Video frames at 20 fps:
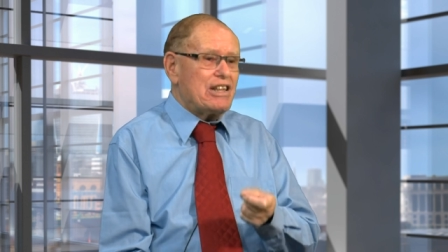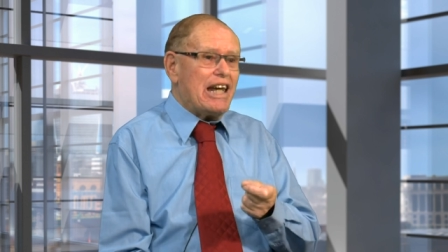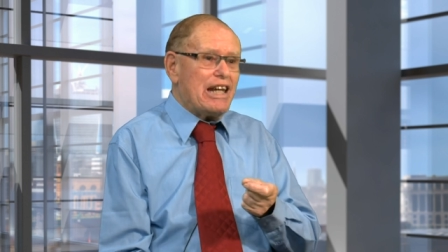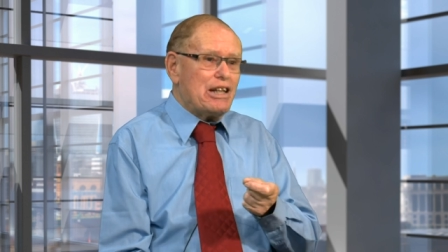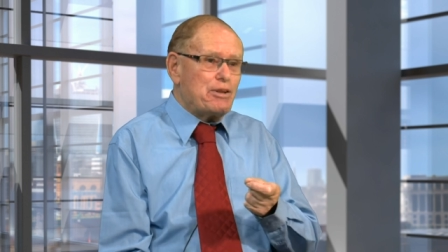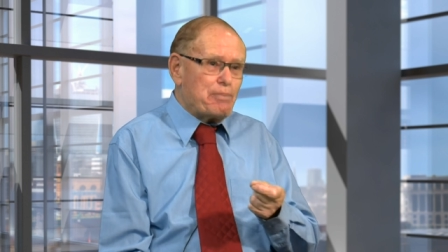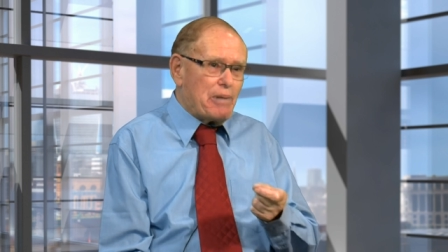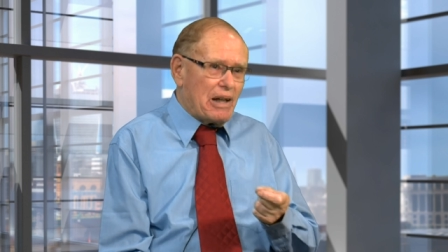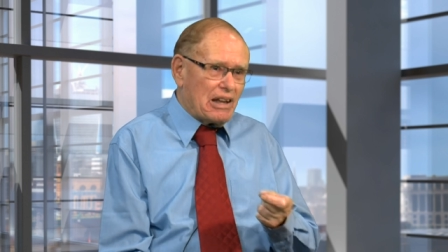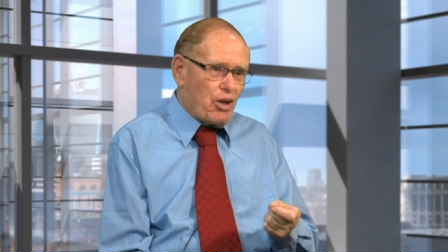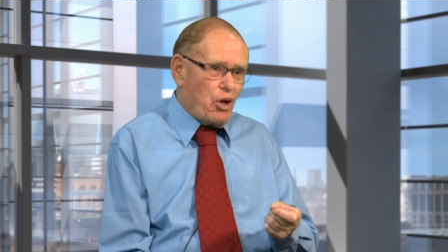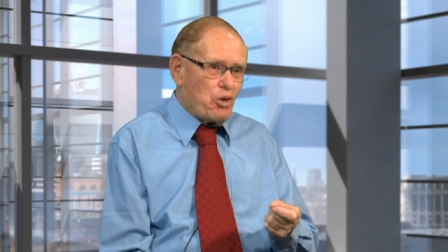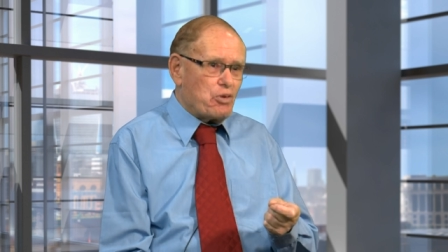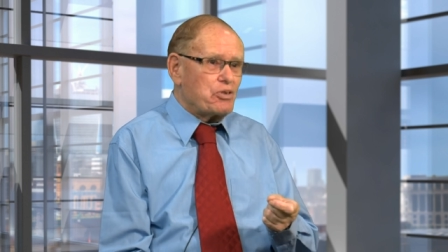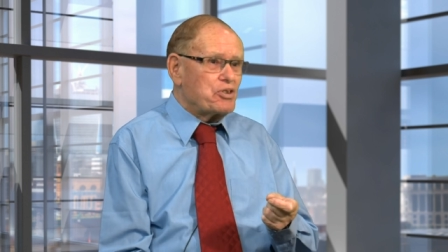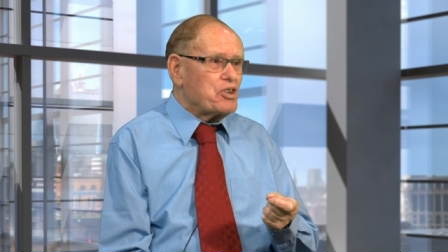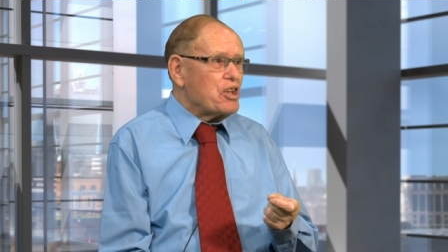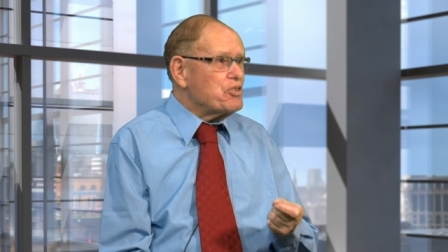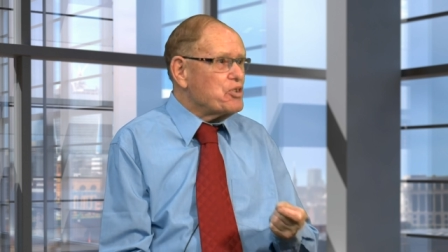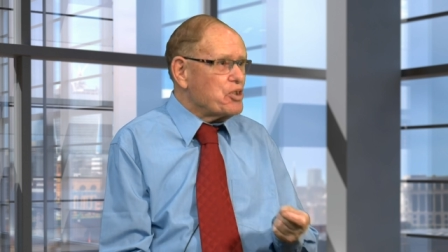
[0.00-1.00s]
It
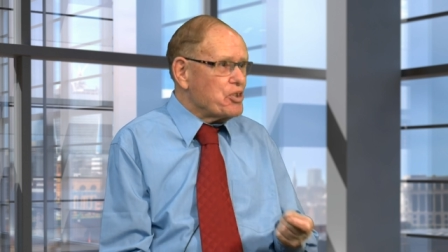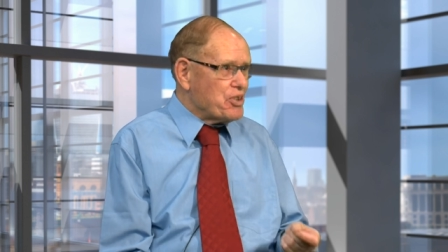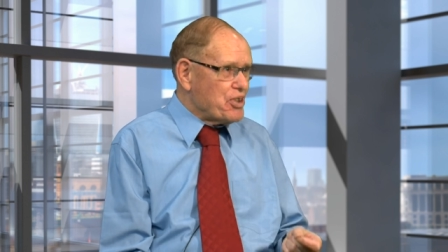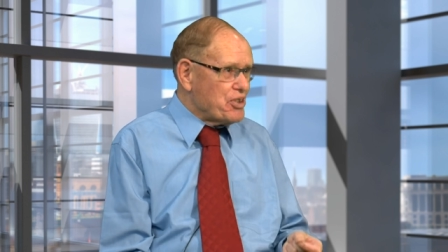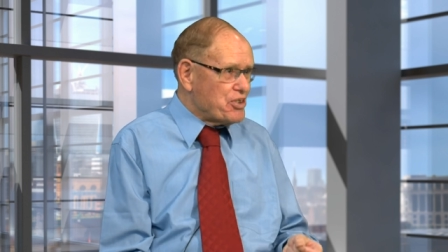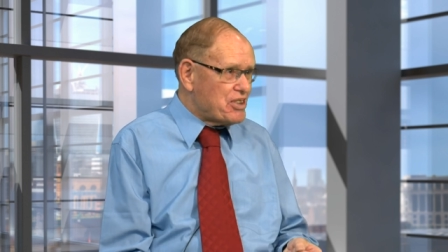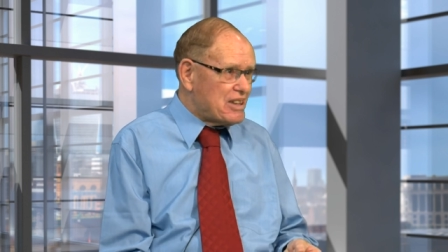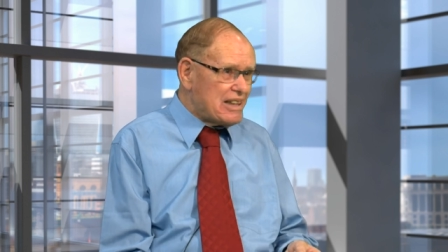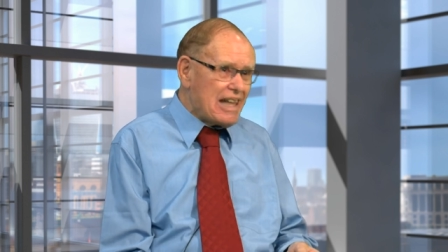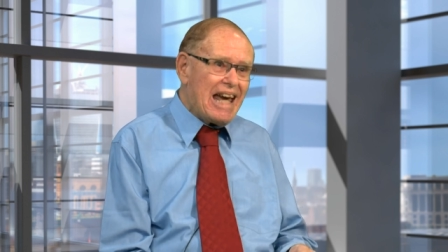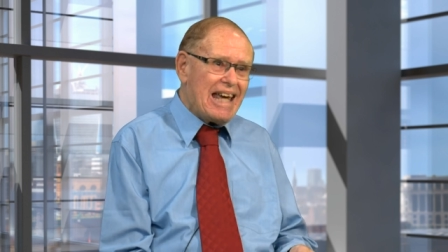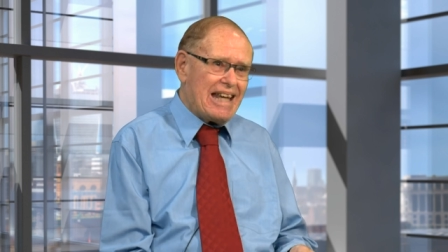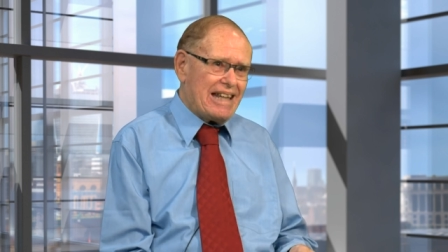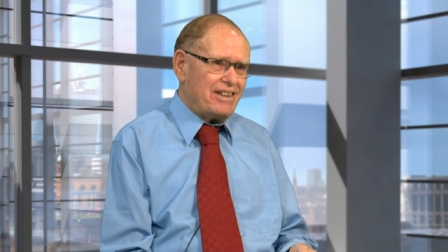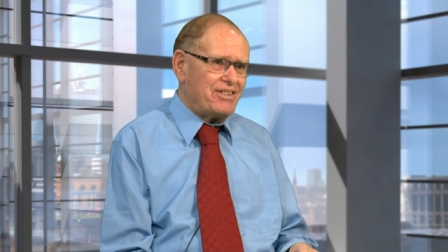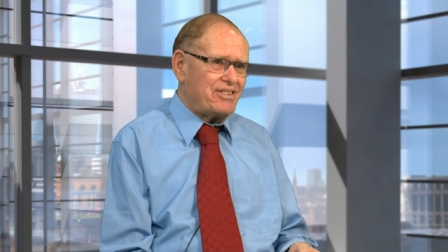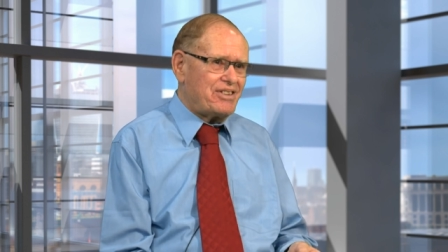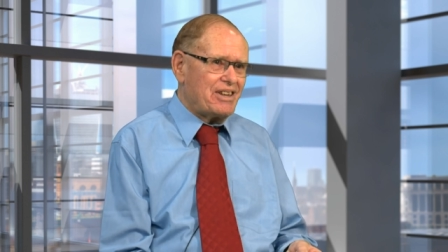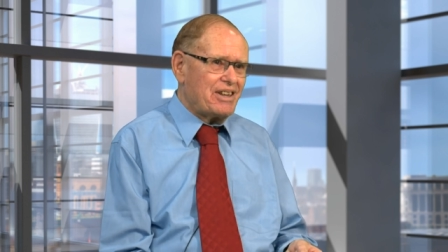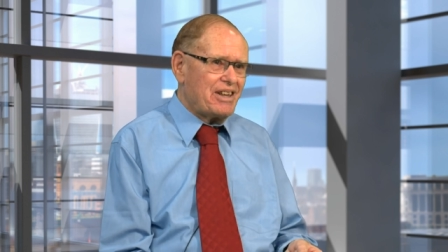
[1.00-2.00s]
belonged to the
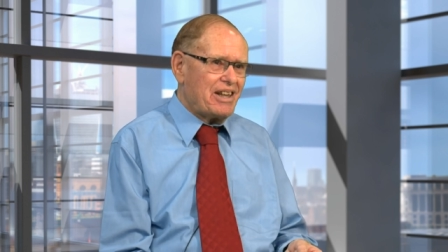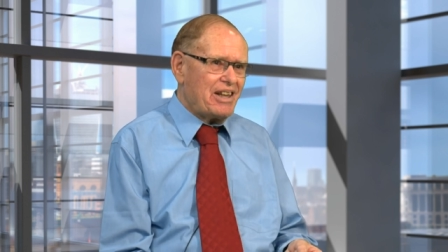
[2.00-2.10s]
state.